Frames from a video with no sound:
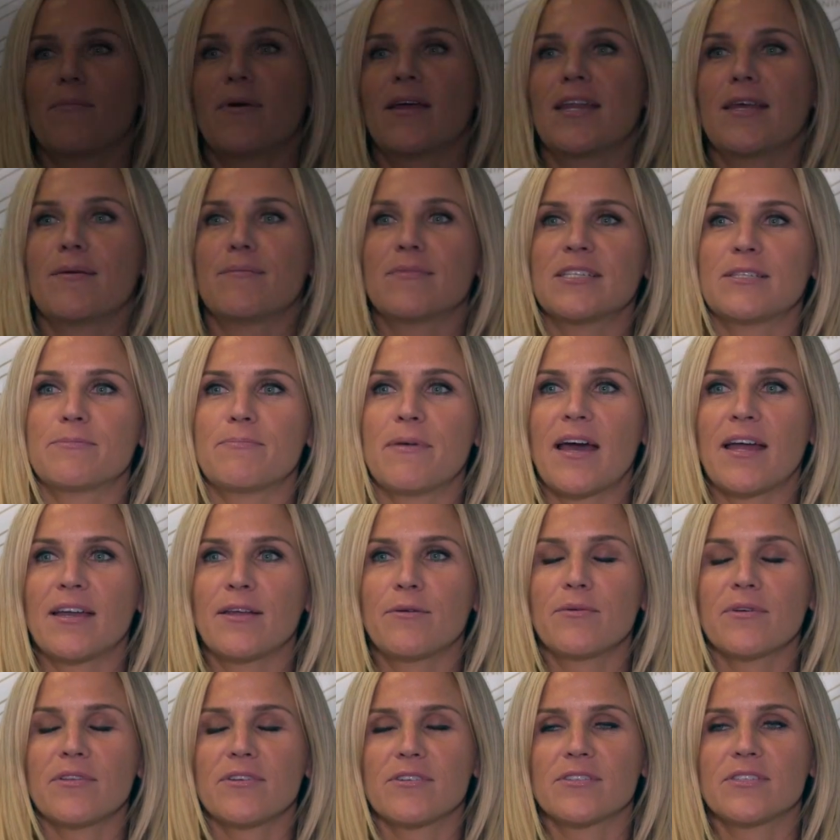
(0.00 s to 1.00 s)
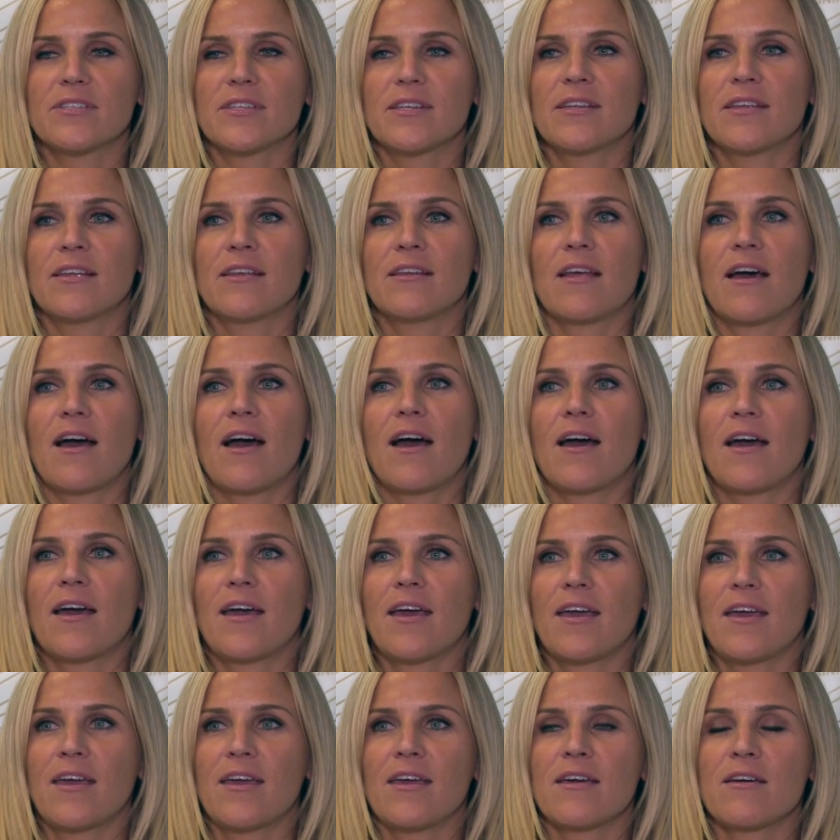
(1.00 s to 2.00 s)
My name is Patty Willardsen, and
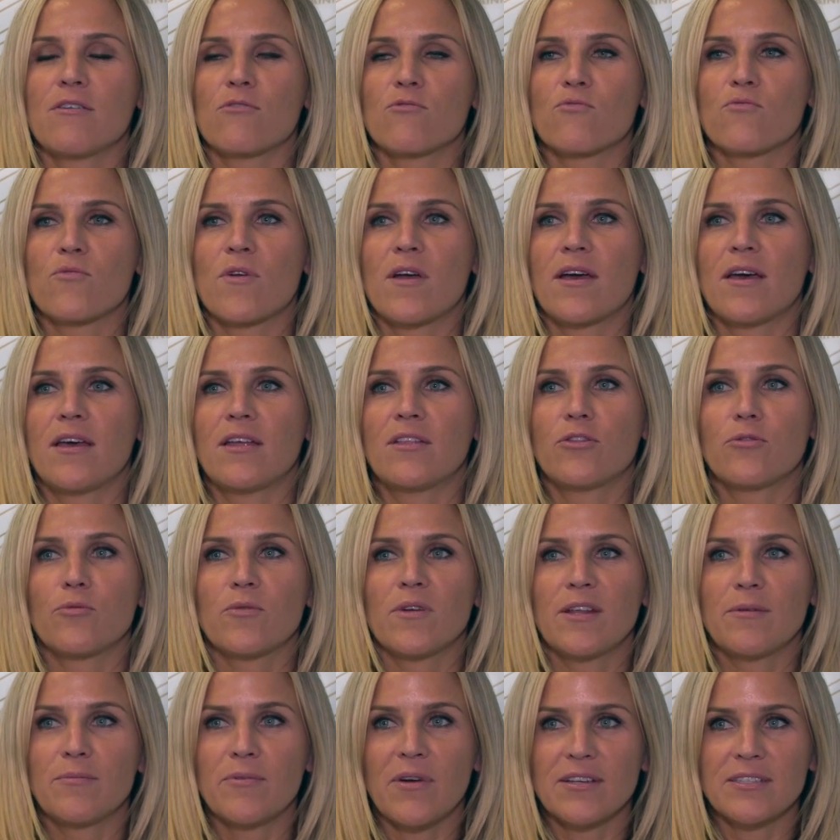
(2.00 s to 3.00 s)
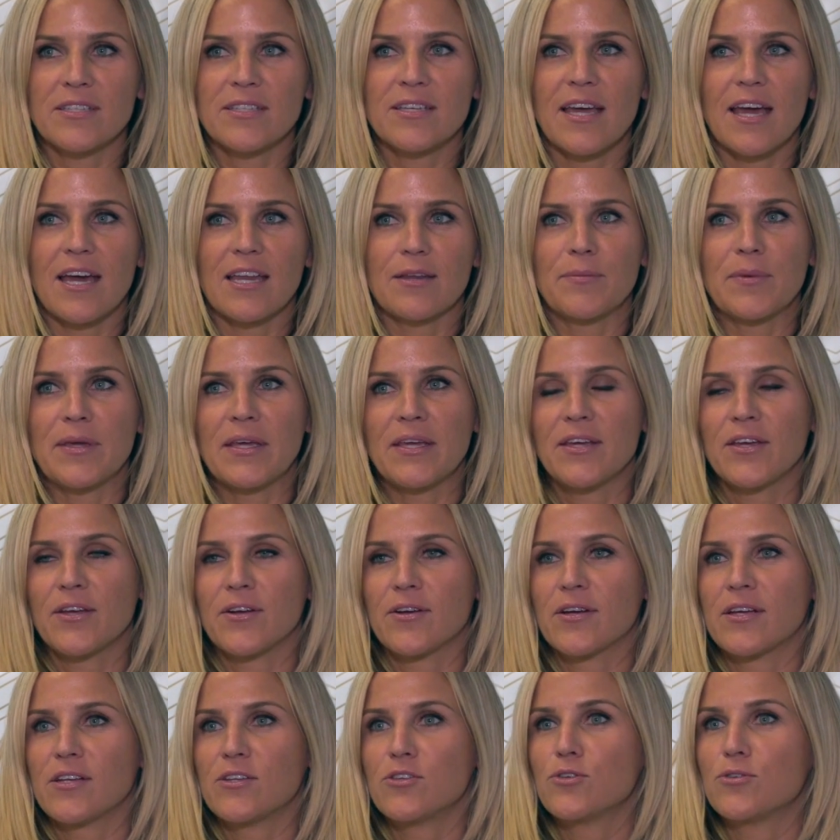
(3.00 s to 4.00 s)
I run 3D Brows Academy
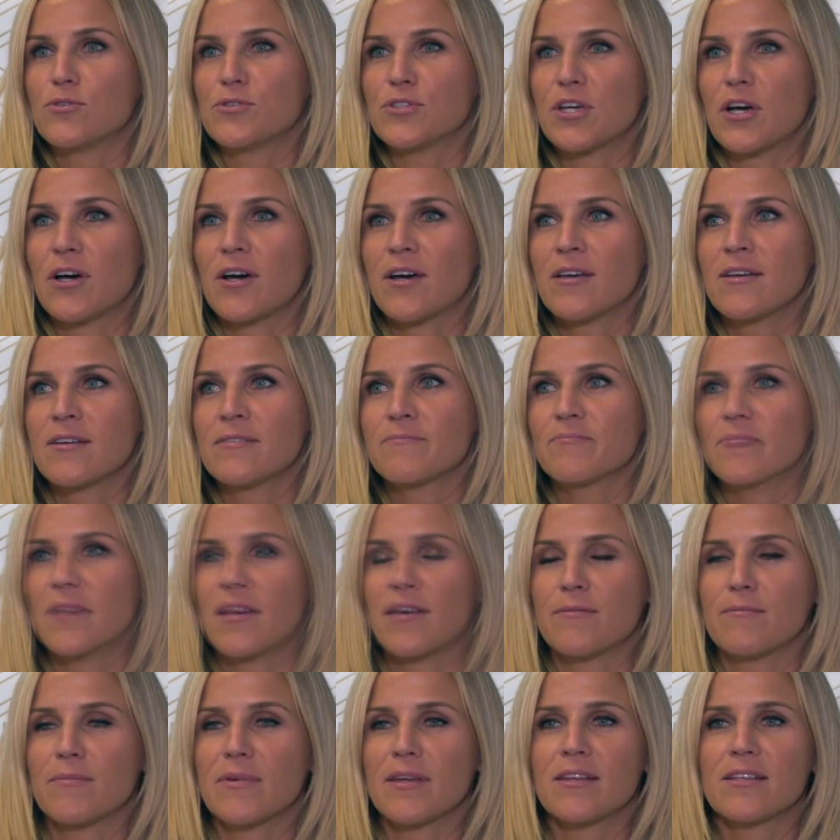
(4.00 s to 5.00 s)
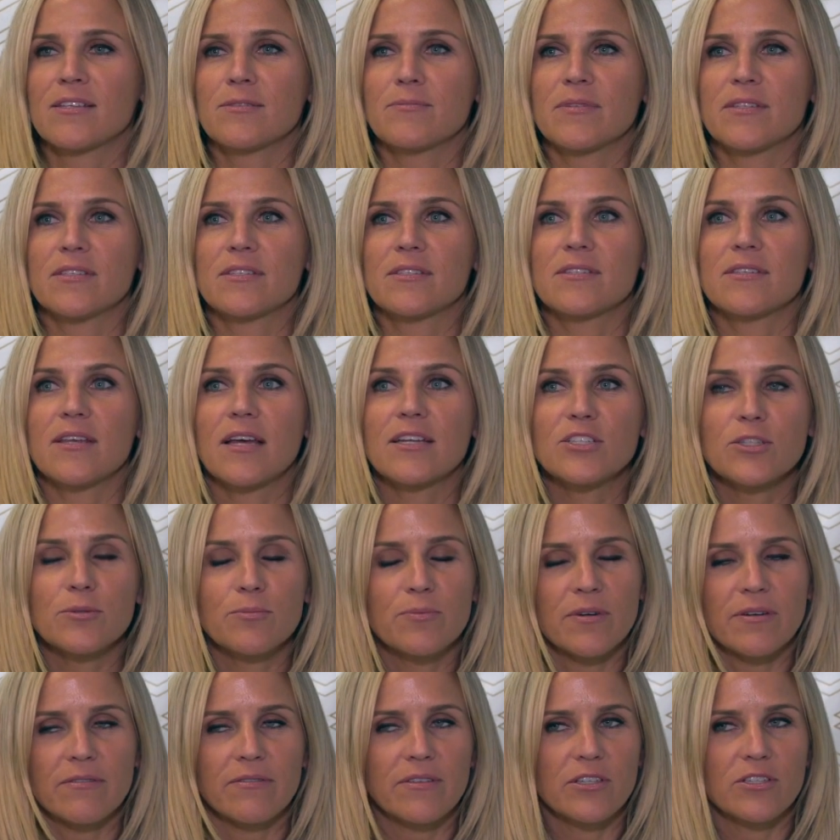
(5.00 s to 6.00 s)
here in Utah. It has been such a
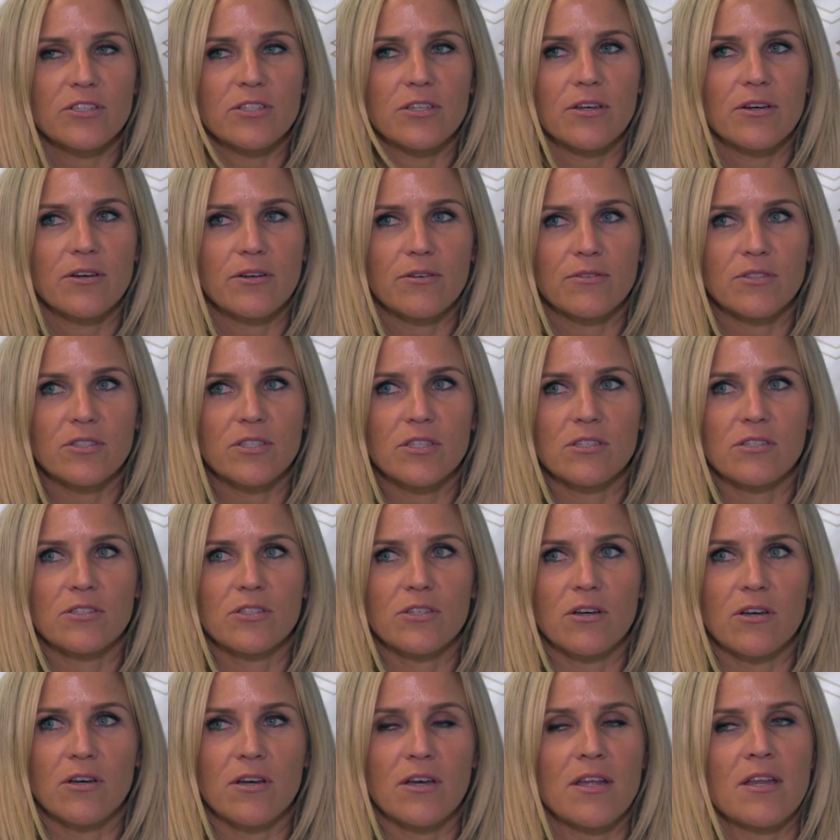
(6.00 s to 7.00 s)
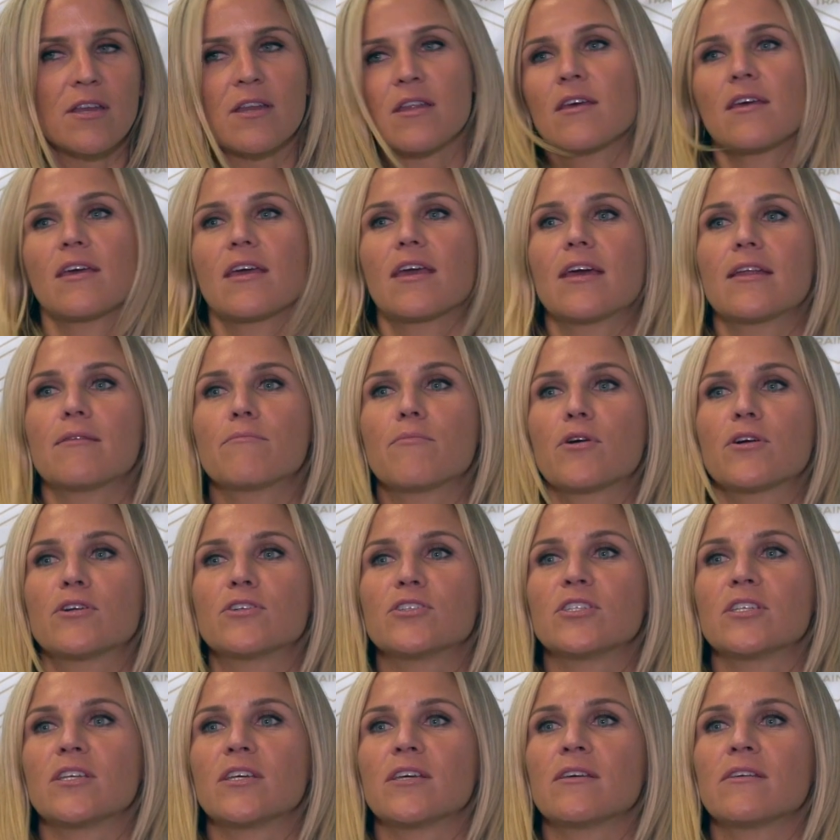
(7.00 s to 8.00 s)
privilege to host Dawn and
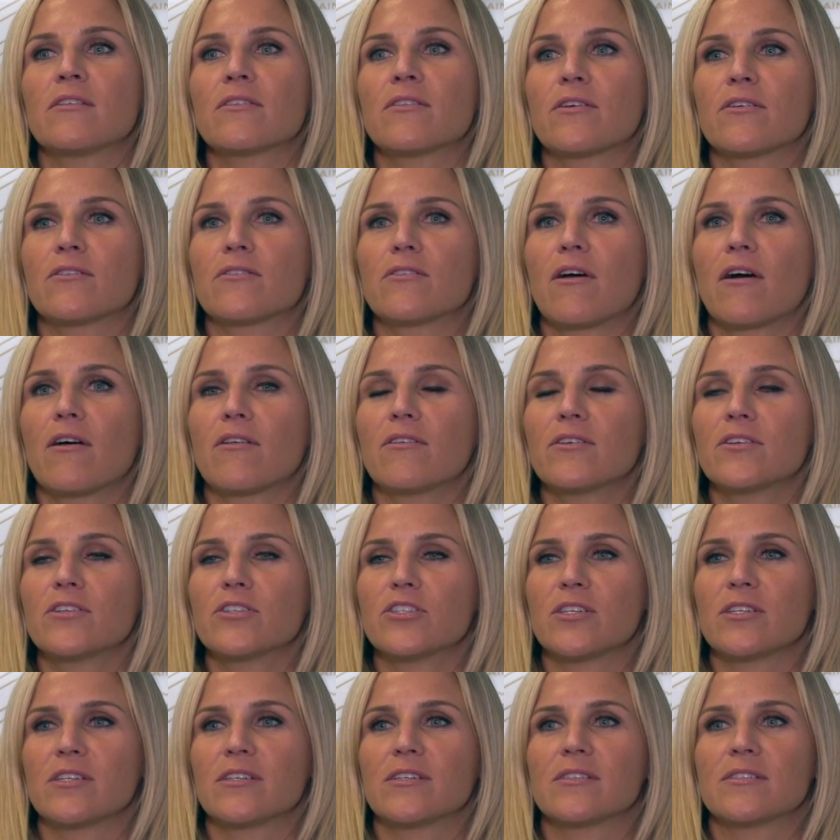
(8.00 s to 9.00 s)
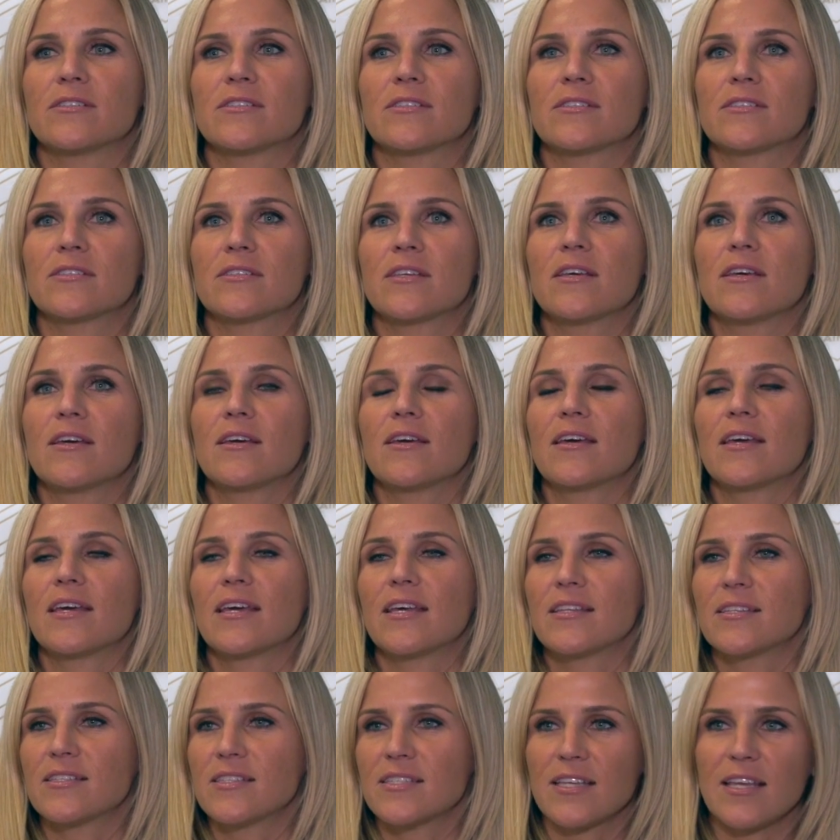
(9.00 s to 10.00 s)
Margie. Their knowledge is
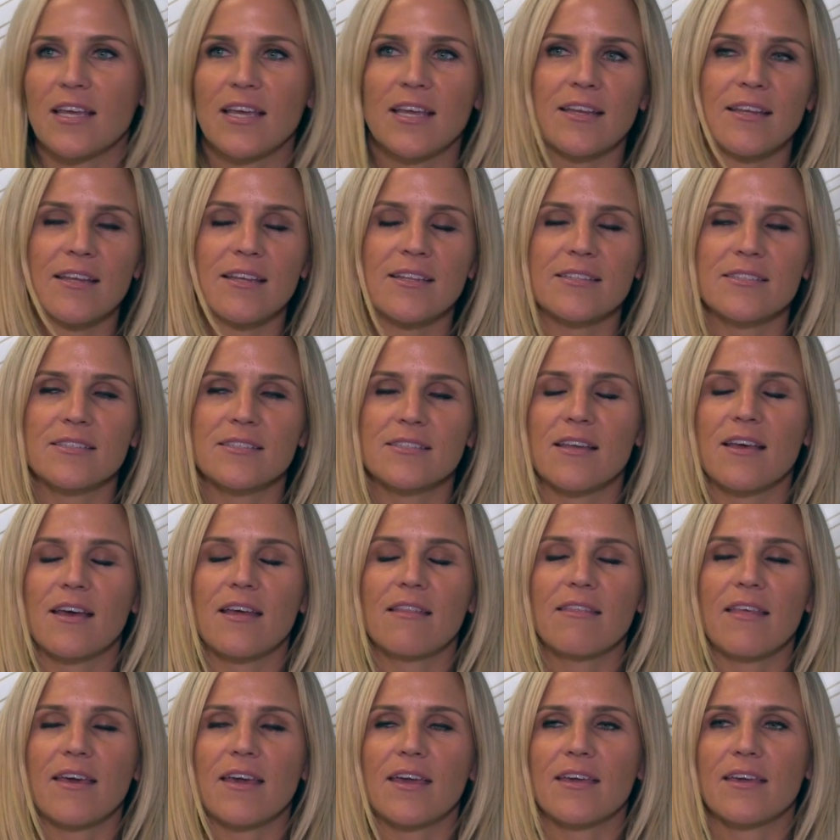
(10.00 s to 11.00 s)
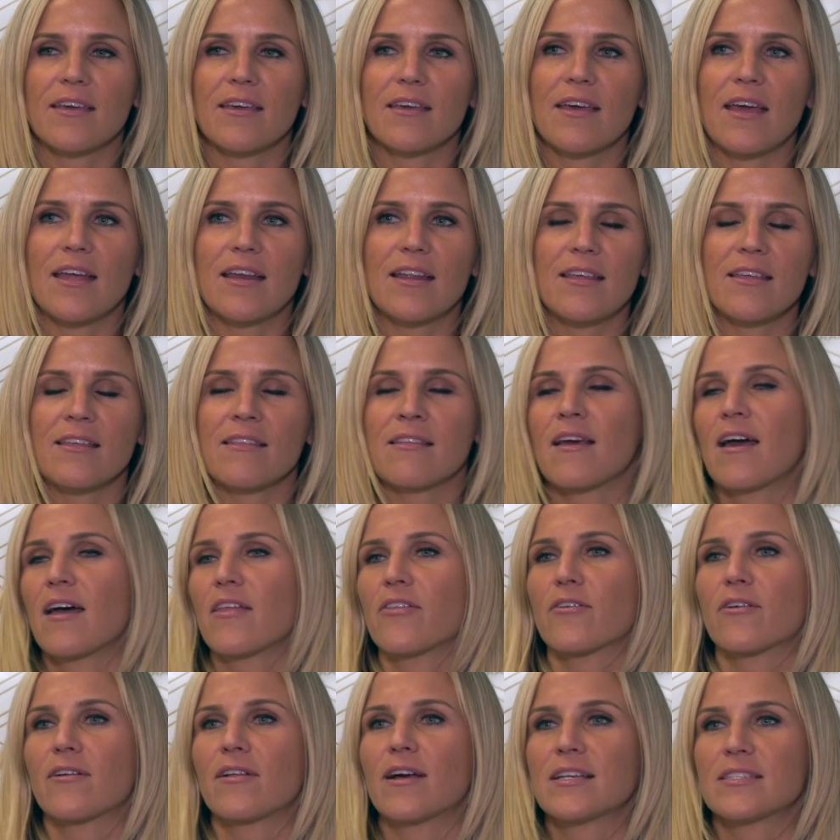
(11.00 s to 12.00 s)
insane. It's unlike any
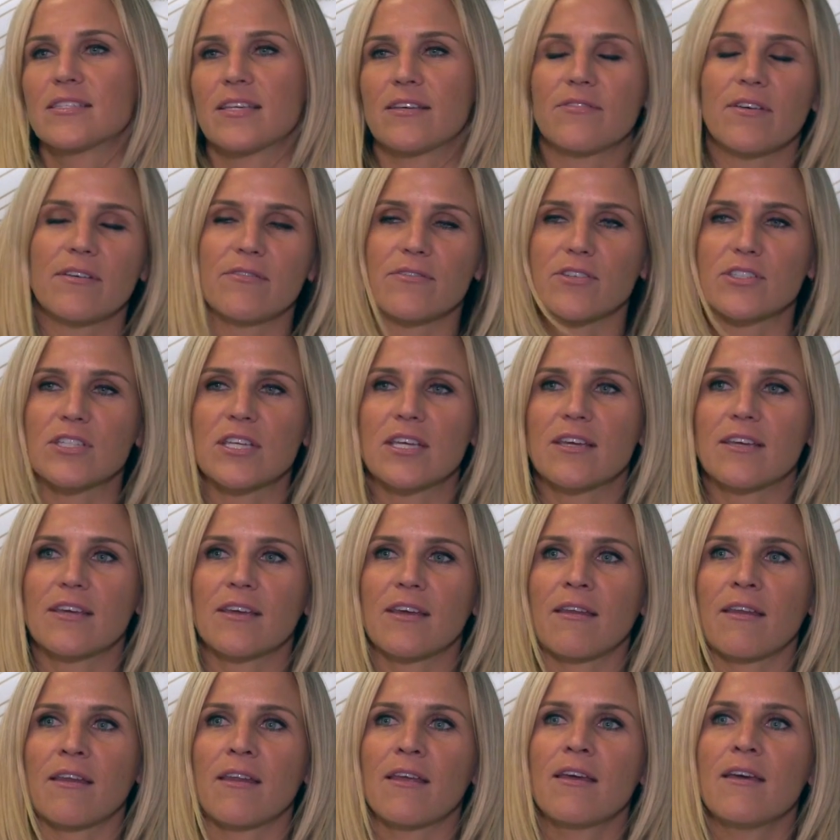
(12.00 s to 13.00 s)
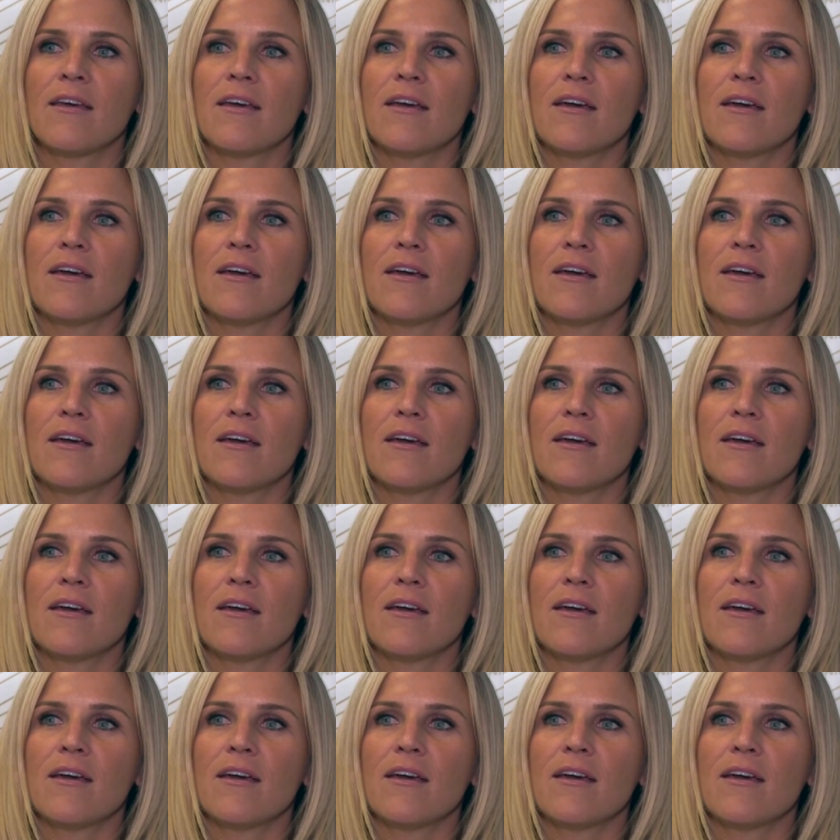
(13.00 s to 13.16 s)
other class I've ever taken.